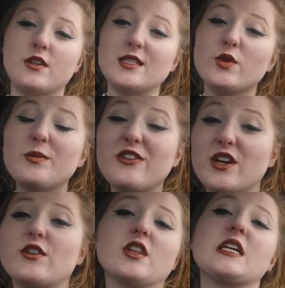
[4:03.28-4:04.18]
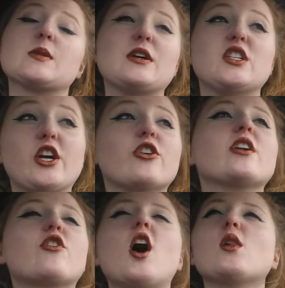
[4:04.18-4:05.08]
That's one of my favorite things about
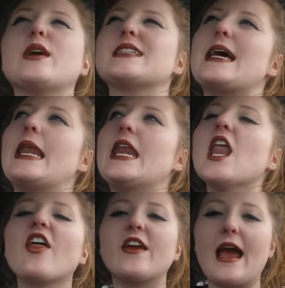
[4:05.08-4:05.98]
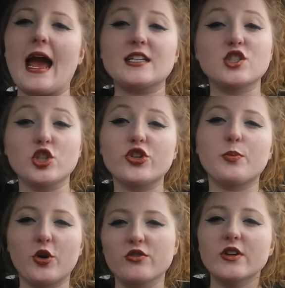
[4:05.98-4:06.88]
decorating for Halloween, is that nothing has to
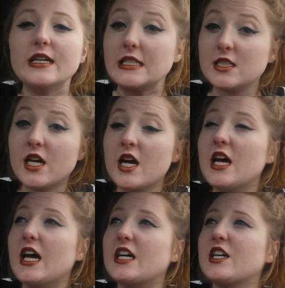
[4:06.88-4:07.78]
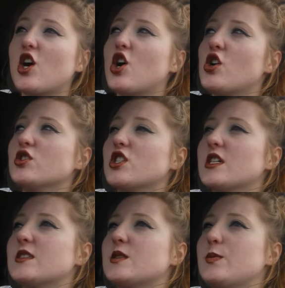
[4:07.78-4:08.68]
look perfect. It can all
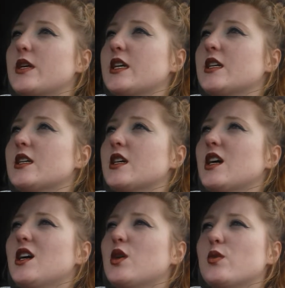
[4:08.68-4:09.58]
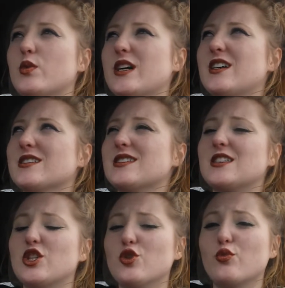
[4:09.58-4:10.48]
just be, oh,
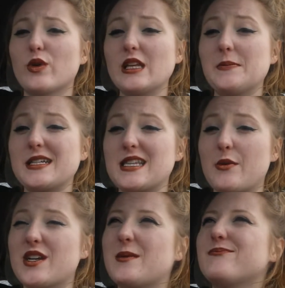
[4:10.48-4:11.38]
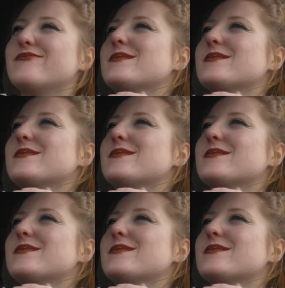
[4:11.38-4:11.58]
well, you really messed that one up.